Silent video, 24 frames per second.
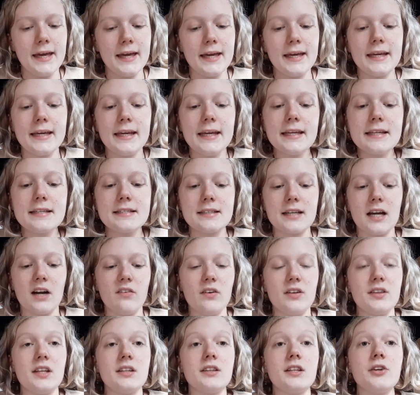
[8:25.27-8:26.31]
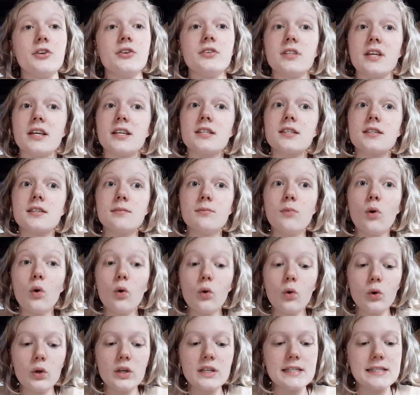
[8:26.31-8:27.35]
He discovered that there is a
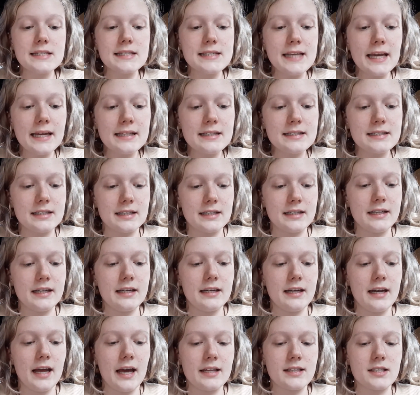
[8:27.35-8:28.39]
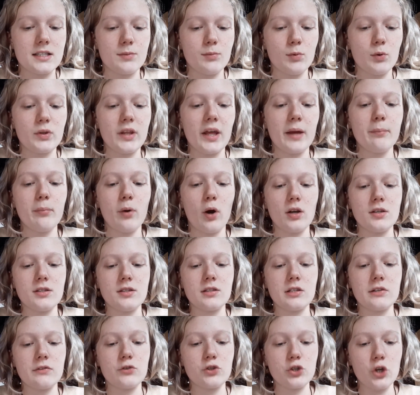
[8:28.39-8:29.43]
small center in an atom with a
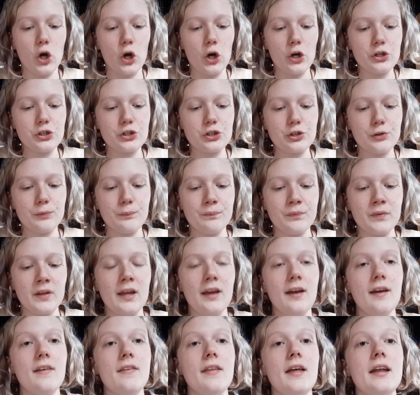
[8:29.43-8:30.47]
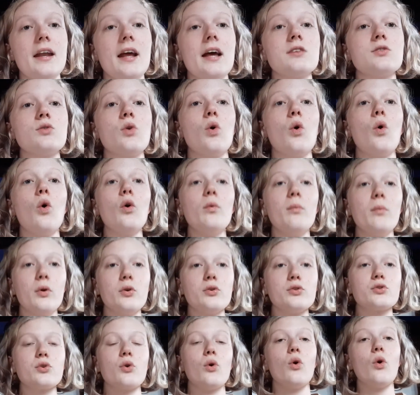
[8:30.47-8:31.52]
positive charge that has
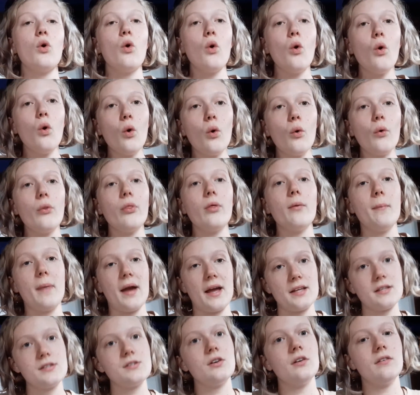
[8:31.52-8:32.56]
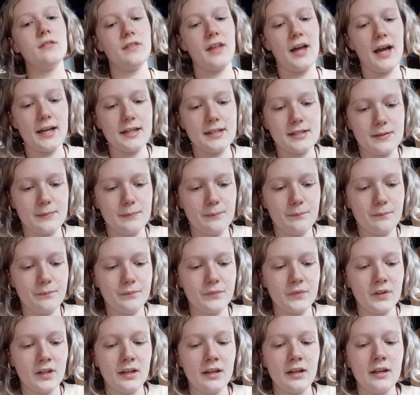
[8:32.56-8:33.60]
almost all the mass of the atom.
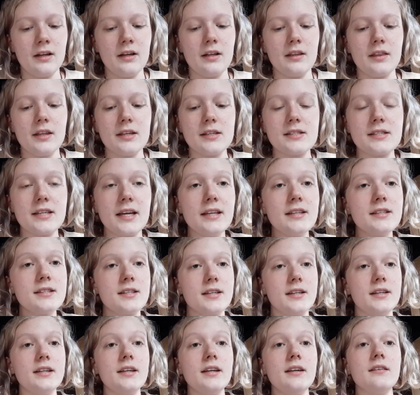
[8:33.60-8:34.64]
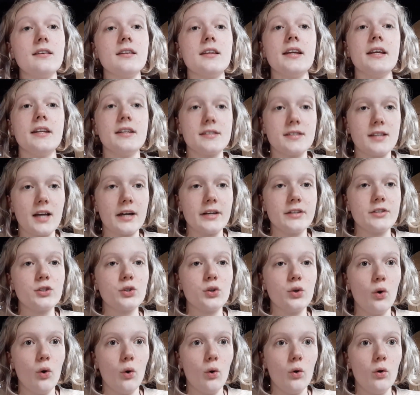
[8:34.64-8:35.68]
The center he decided to
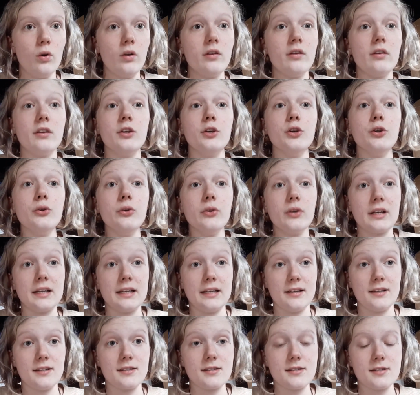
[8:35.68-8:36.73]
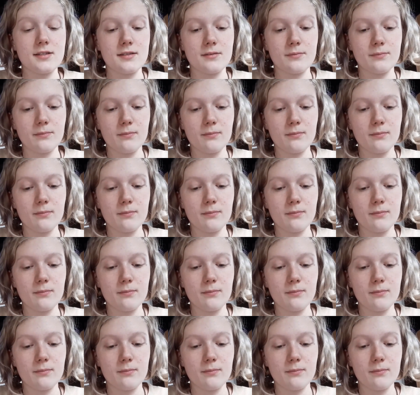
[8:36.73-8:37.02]
call the nucleus.